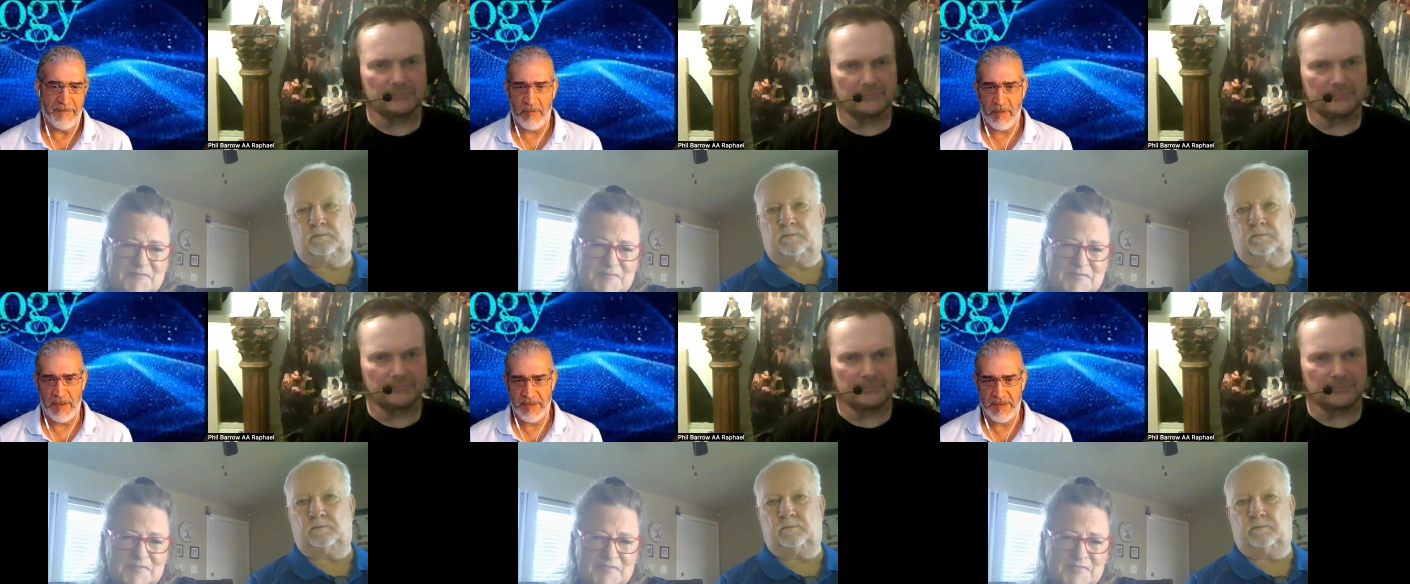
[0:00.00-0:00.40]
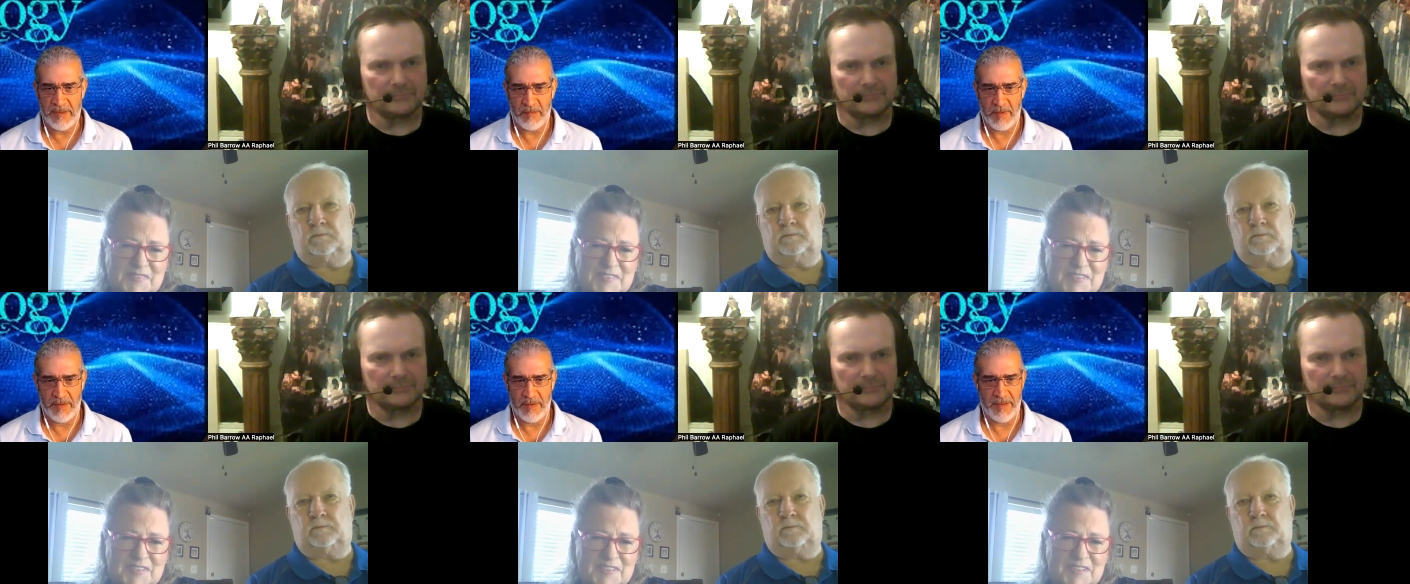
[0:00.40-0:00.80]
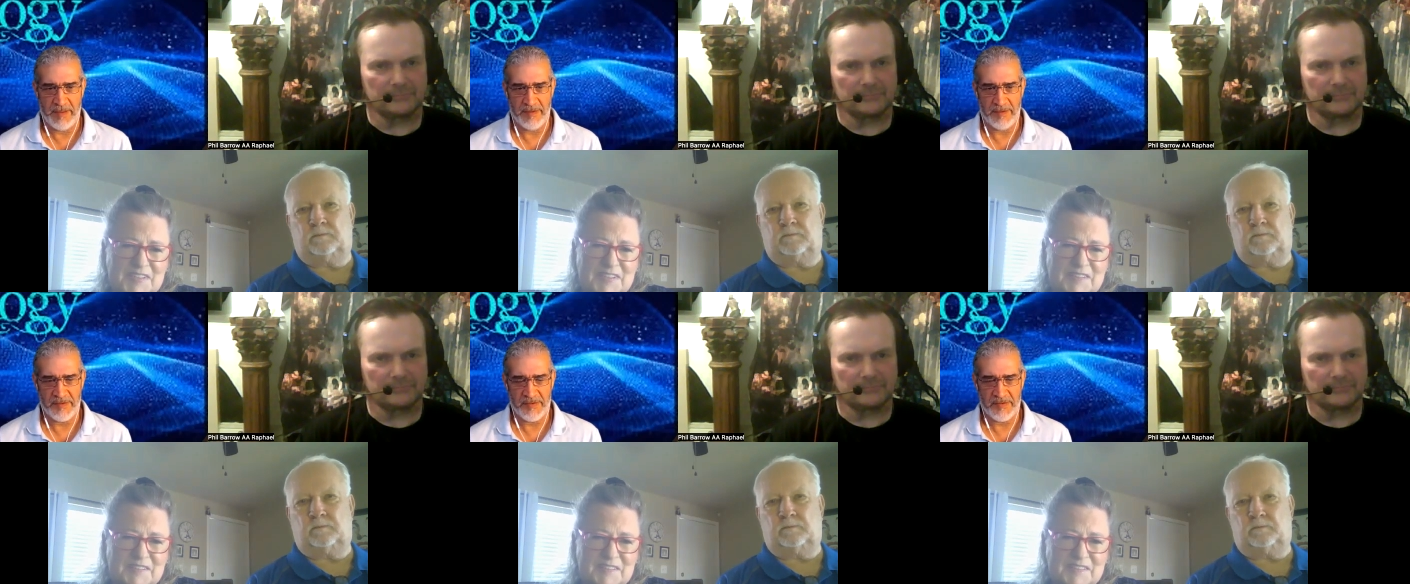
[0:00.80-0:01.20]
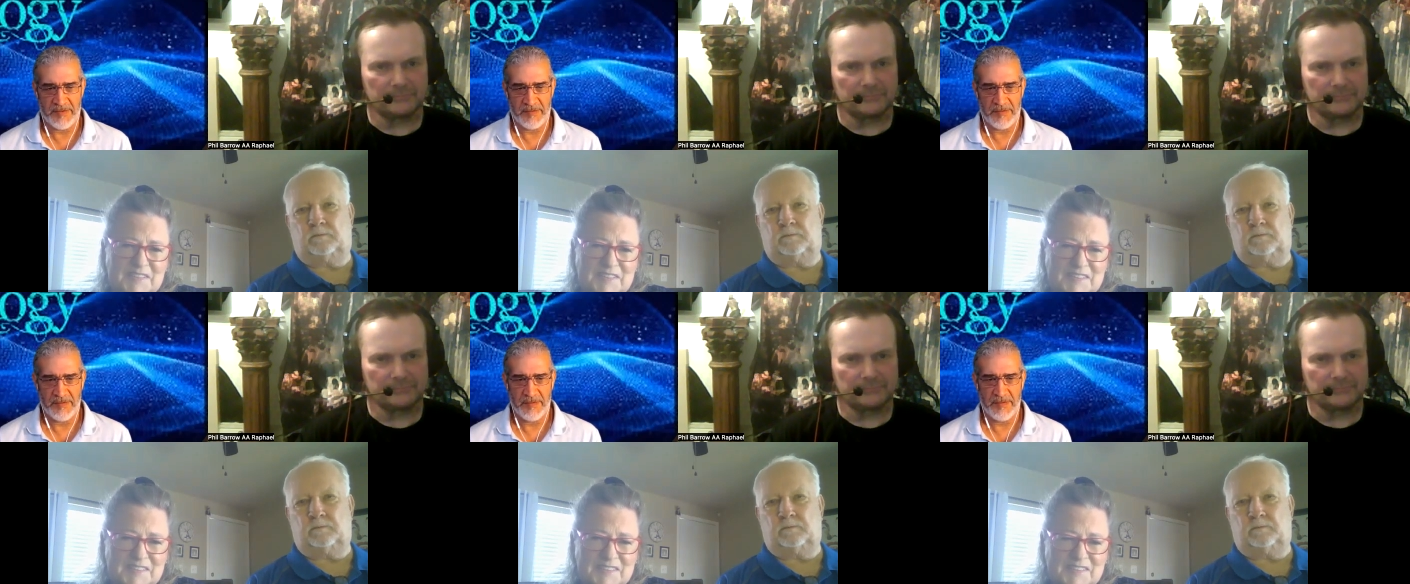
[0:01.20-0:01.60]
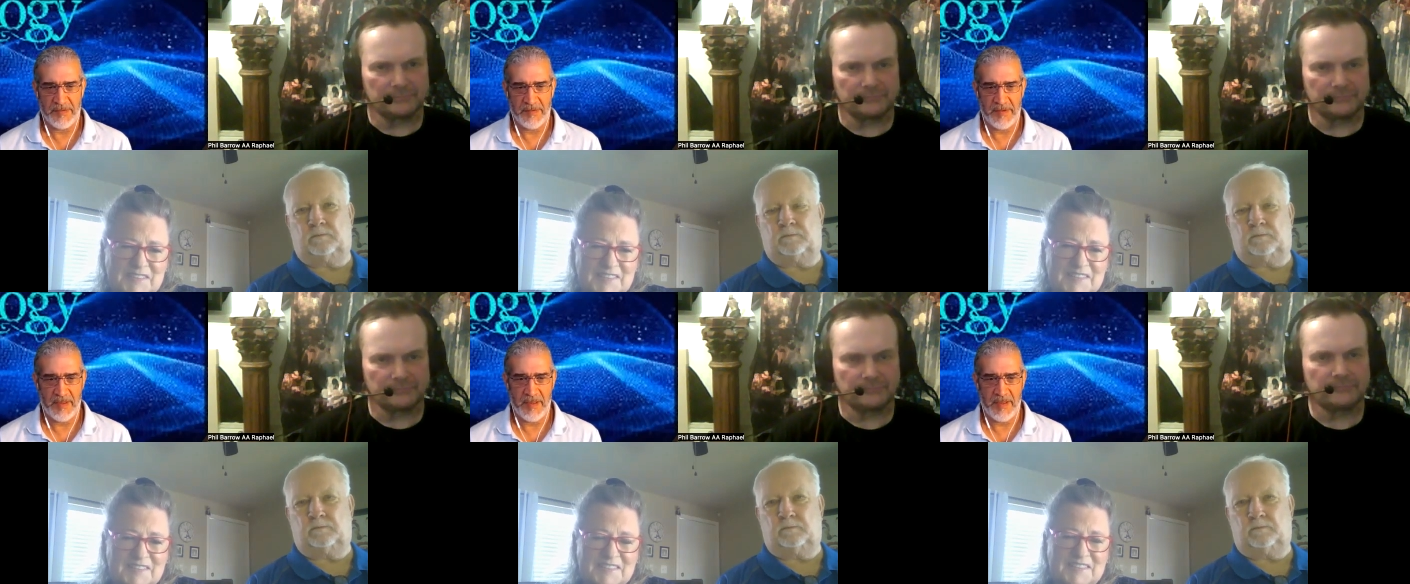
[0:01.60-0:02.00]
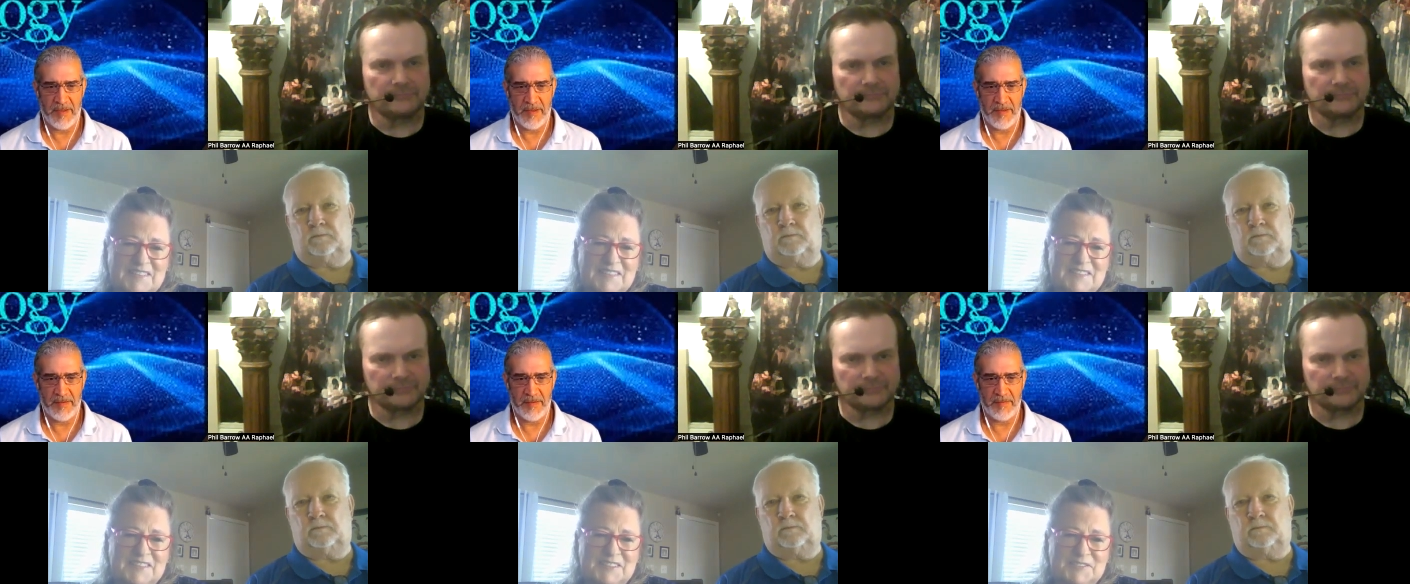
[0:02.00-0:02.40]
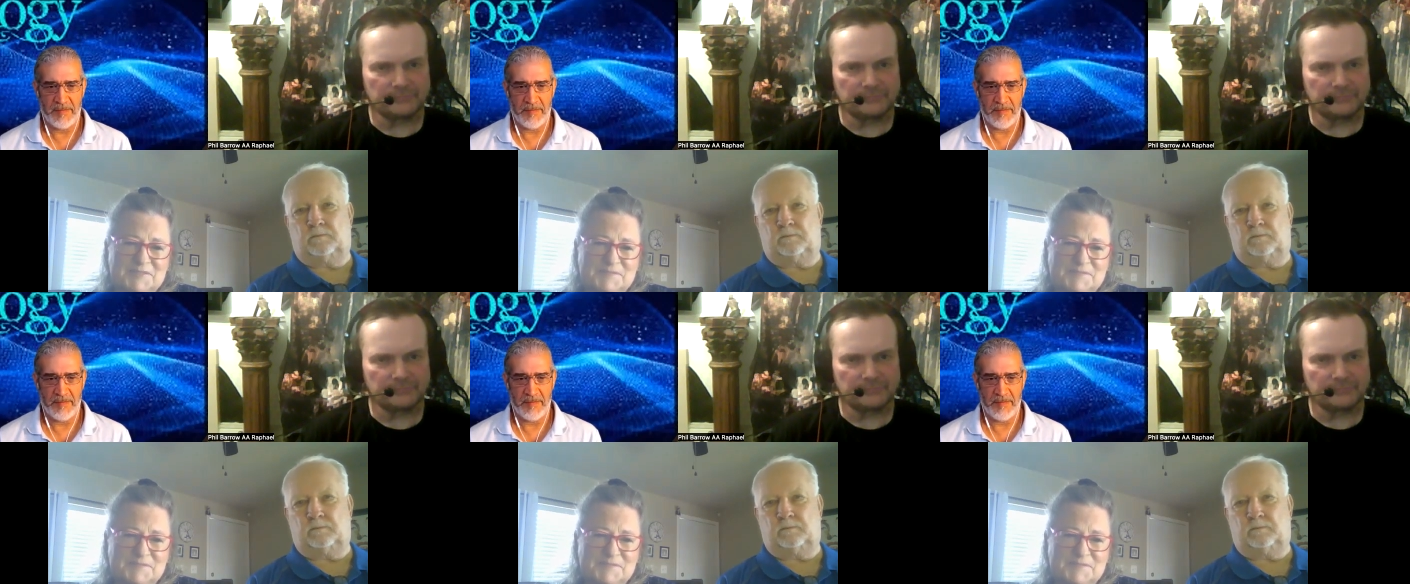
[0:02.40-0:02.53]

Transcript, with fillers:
Speaker 1: have no idea why that is. Uh,